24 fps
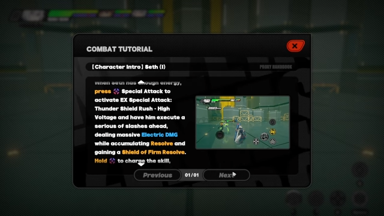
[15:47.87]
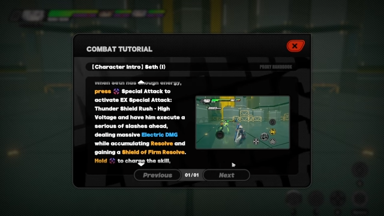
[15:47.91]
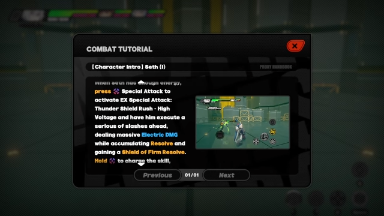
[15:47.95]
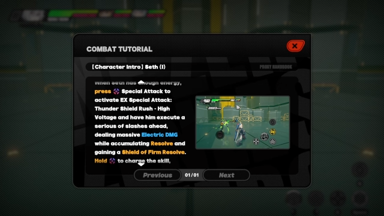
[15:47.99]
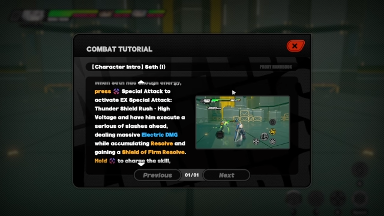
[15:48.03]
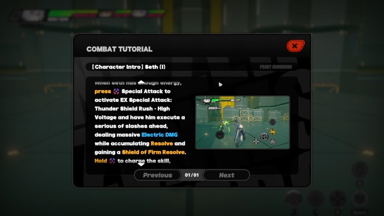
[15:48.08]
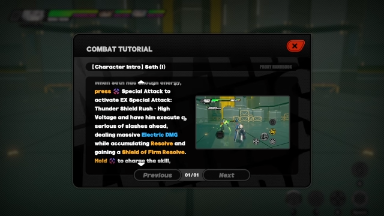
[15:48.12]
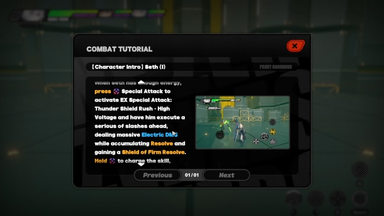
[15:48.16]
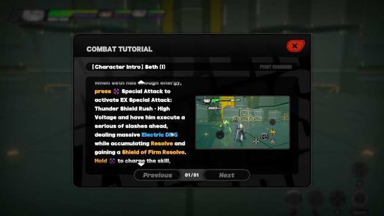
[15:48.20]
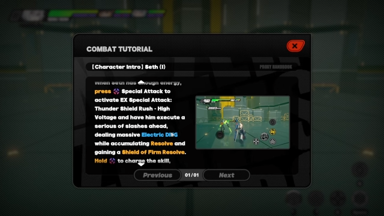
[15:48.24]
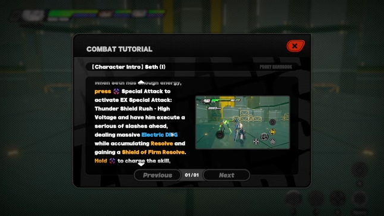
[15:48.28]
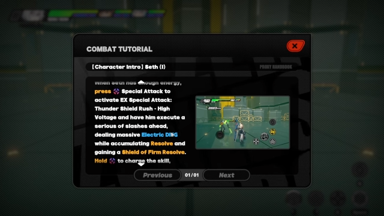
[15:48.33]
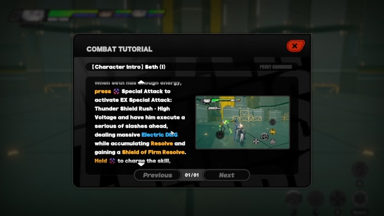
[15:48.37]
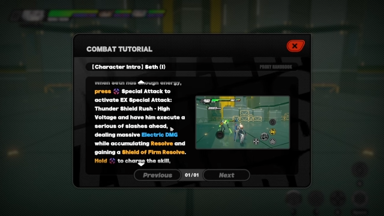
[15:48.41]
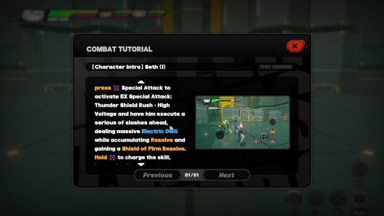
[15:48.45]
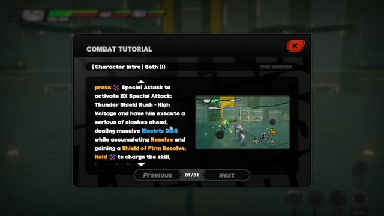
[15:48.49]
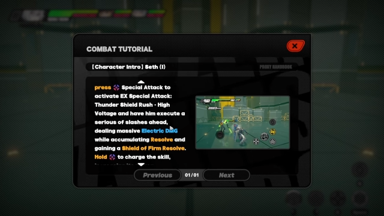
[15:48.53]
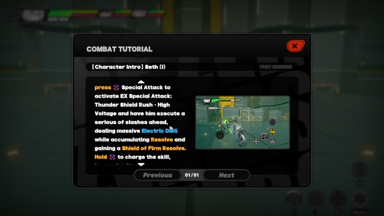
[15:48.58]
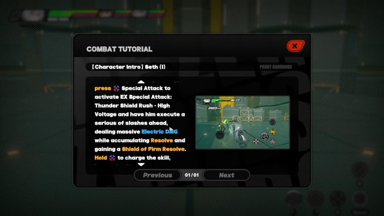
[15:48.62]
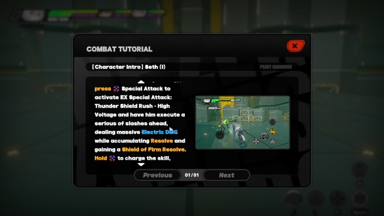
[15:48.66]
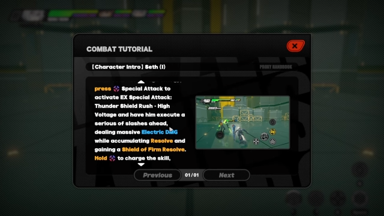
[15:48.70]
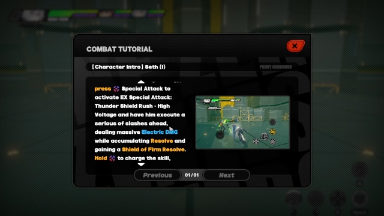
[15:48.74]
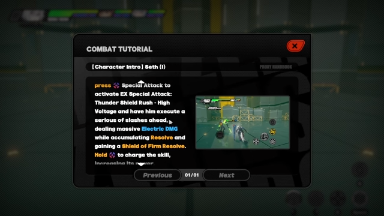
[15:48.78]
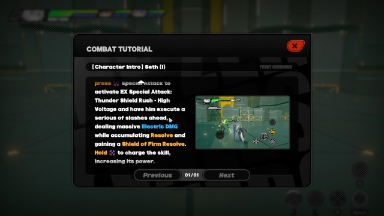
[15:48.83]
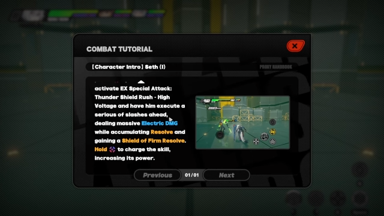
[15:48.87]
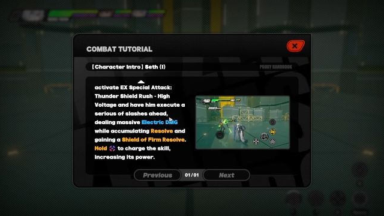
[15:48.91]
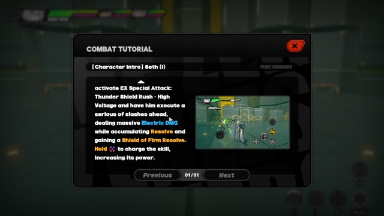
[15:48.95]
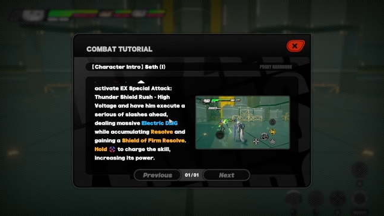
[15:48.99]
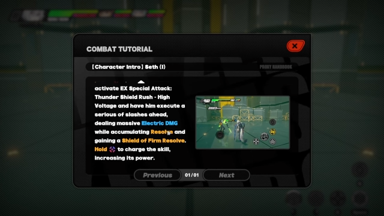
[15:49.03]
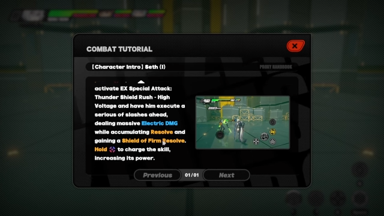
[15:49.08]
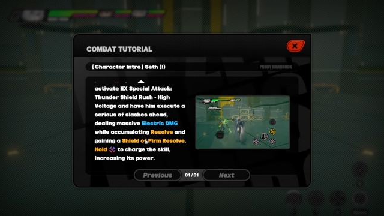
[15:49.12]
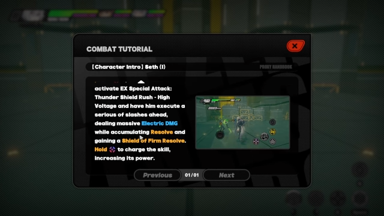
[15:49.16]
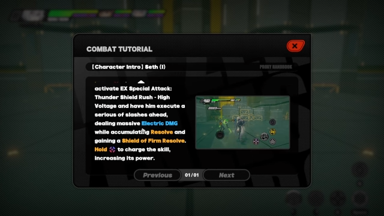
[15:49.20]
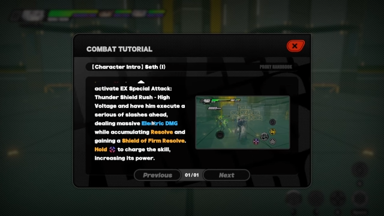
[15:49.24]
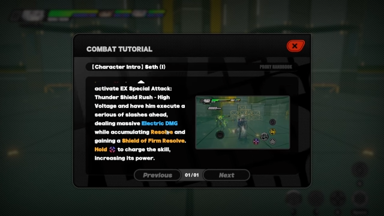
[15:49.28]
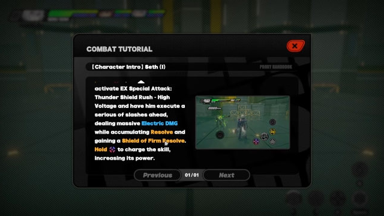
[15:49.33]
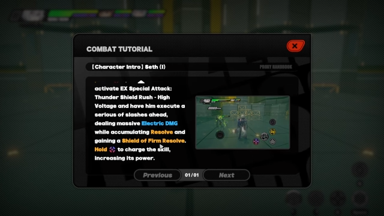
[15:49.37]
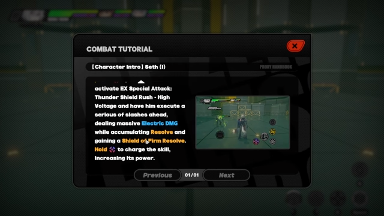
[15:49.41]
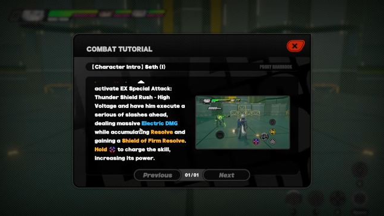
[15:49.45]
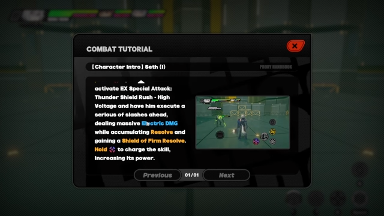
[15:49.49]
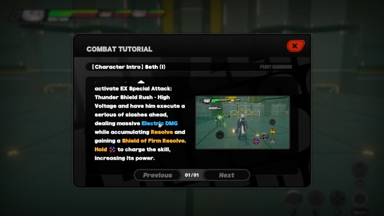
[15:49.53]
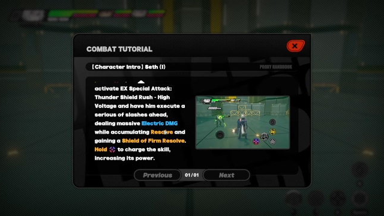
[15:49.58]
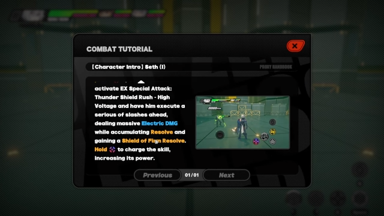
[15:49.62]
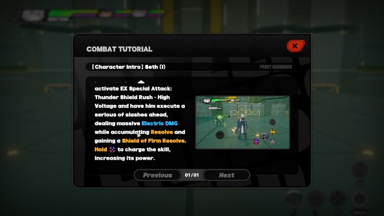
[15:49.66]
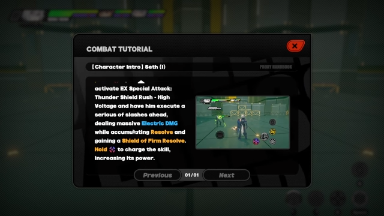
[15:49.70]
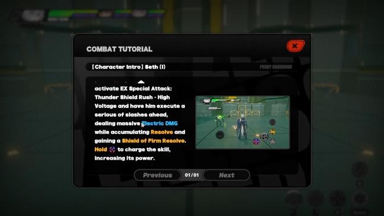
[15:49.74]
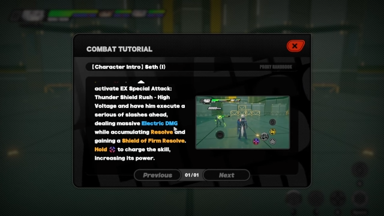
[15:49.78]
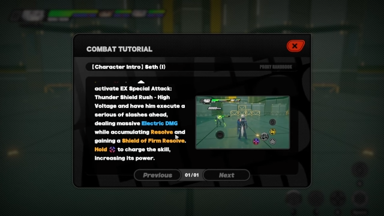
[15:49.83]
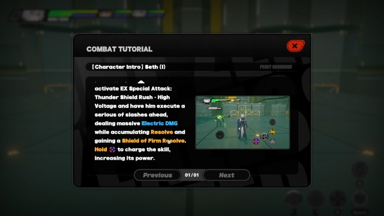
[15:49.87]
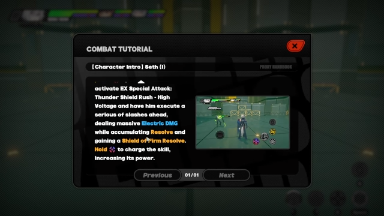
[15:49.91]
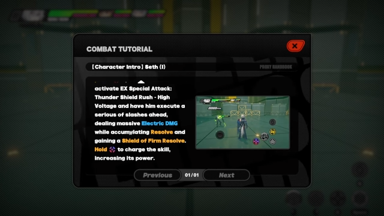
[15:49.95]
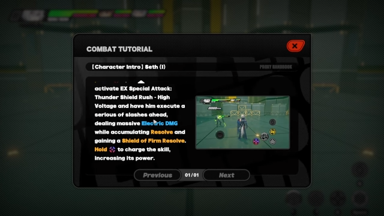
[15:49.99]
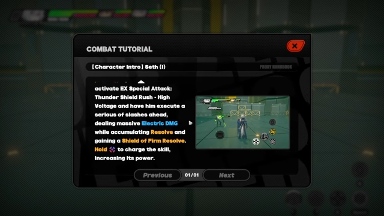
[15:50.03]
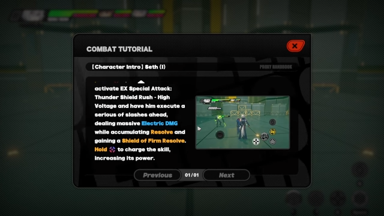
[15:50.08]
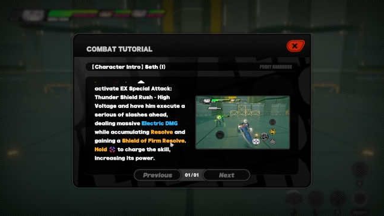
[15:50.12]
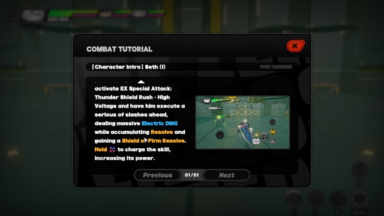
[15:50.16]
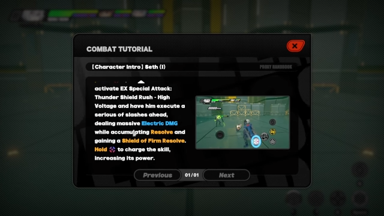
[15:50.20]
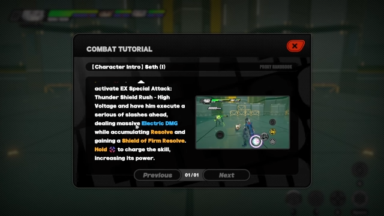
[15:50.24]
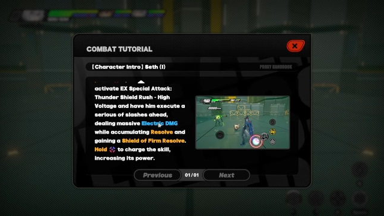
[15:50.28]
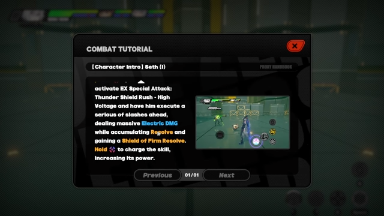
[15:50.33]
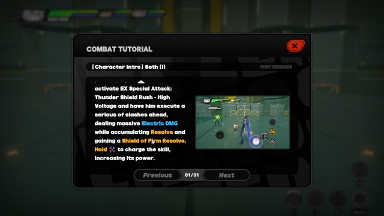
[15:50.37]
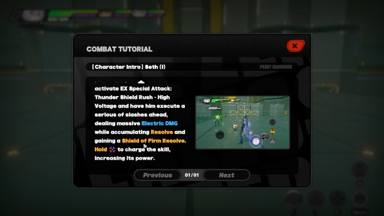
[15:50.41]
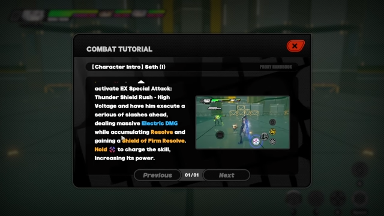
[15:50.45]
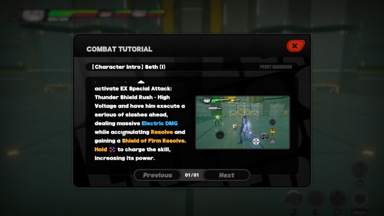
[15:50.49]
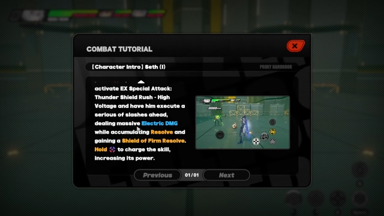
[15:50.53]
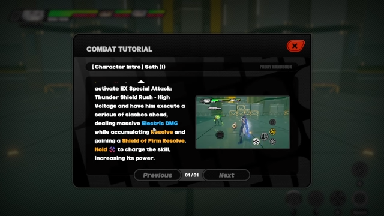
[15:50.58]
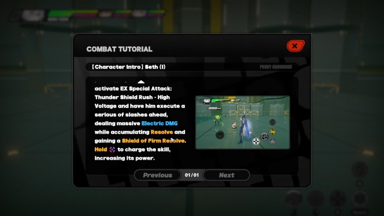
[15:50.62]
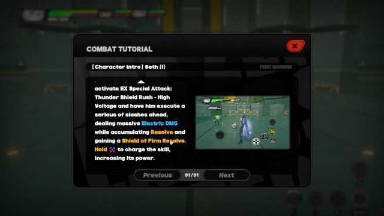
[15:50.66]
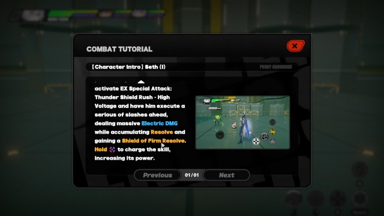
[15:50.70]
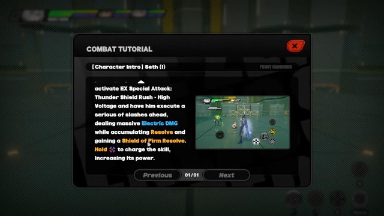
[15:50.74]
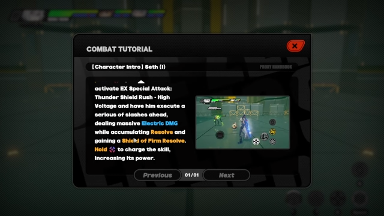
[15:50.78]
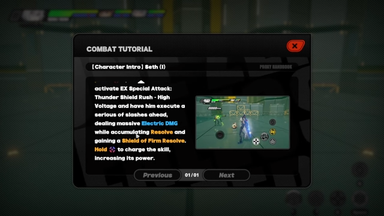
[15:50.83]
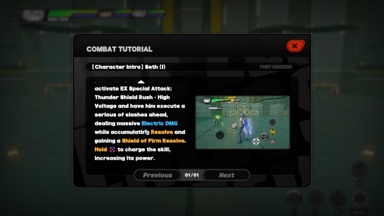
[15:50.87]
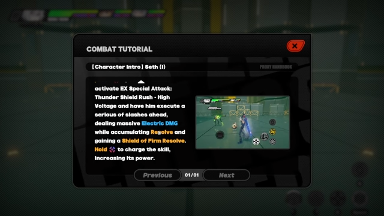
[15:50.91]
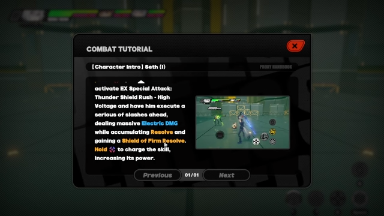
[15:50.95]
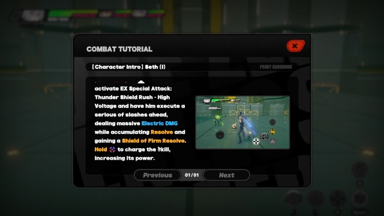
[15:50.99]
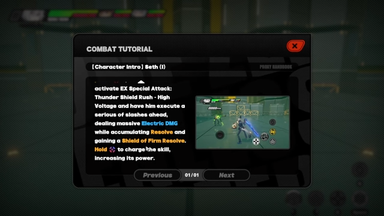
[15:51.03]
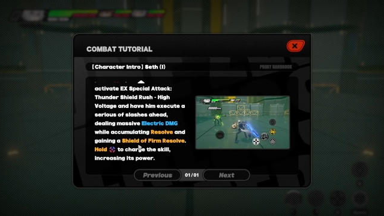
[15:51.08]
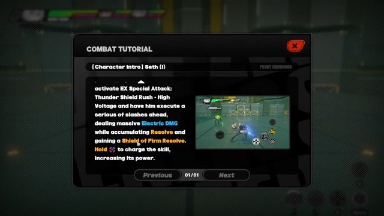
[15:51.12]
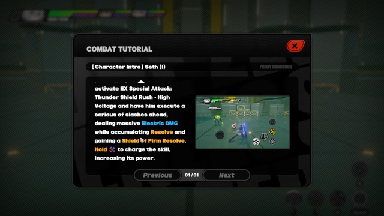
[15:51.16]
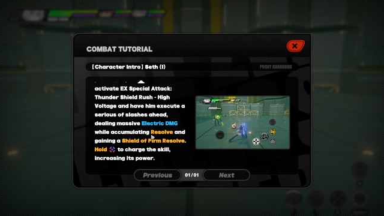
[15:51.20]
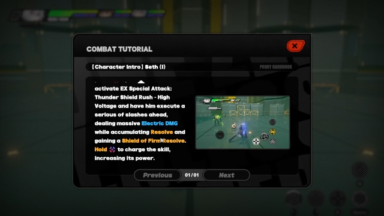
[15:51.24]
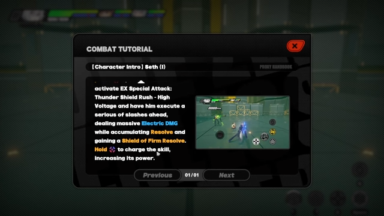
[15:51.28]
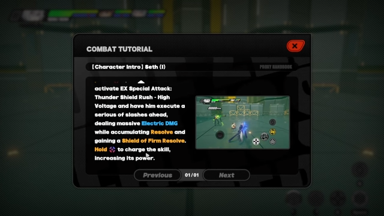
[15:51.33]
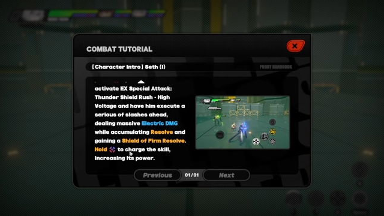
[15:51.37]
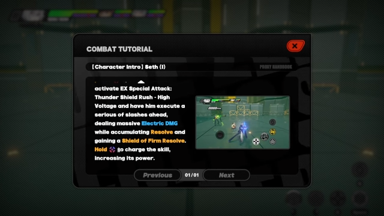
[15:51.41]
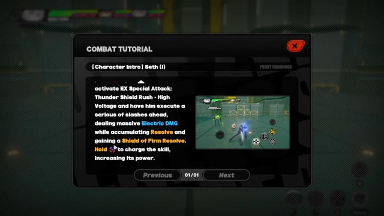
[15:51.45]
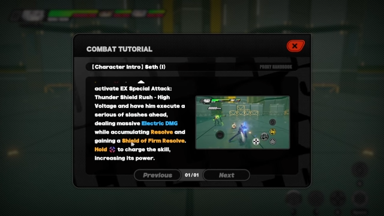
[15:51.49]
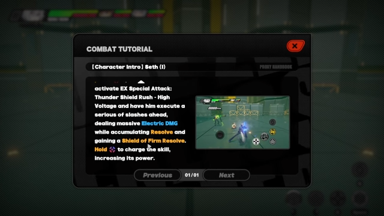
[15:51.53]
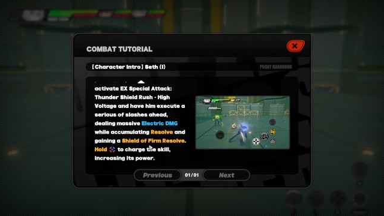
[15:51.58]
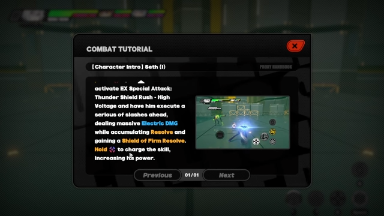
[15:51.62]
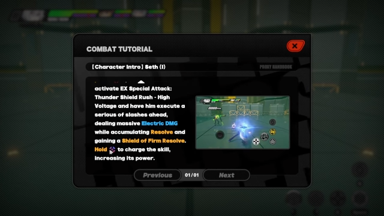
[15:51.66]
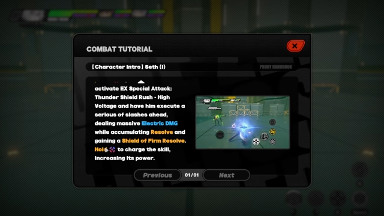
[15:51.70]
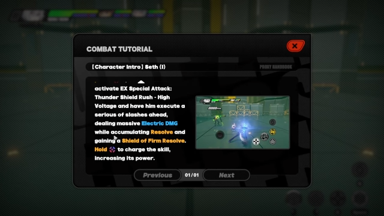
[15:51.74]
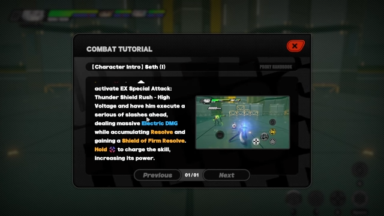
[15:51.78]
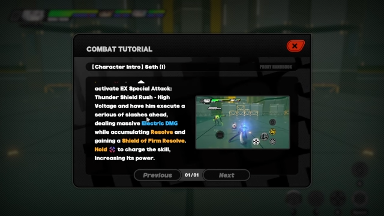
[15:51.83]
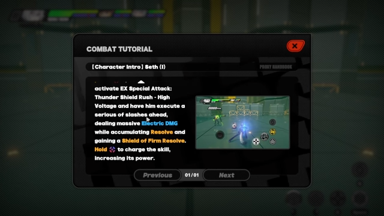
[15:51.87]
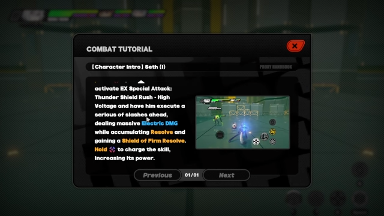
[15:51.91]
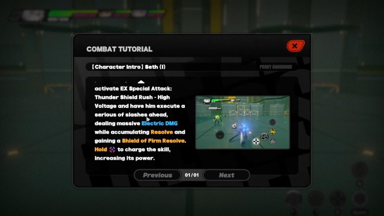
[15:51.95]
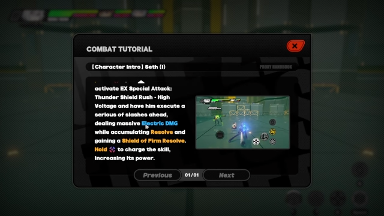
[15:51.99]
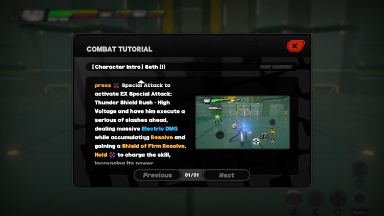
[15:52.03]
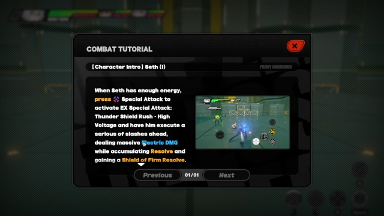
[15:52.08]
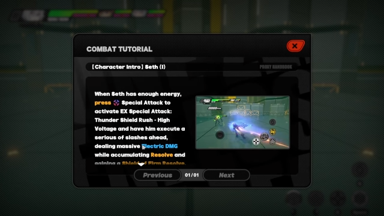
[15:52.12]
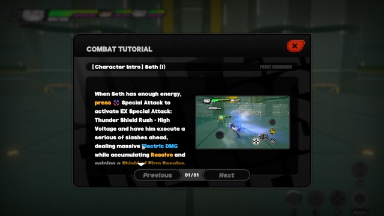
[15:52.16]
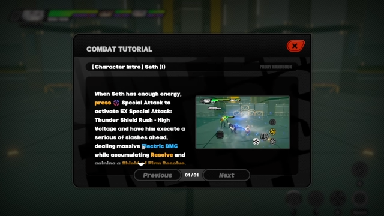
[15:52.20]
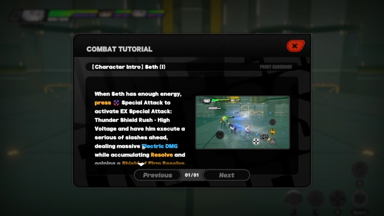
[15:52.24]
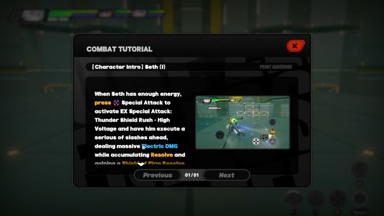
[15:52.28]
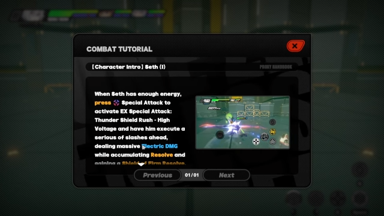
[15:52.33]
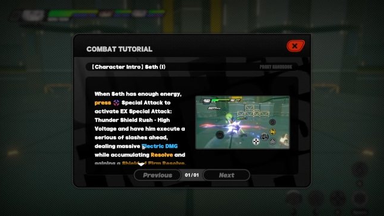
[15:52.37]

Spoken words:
Nobody's mouth can be seen.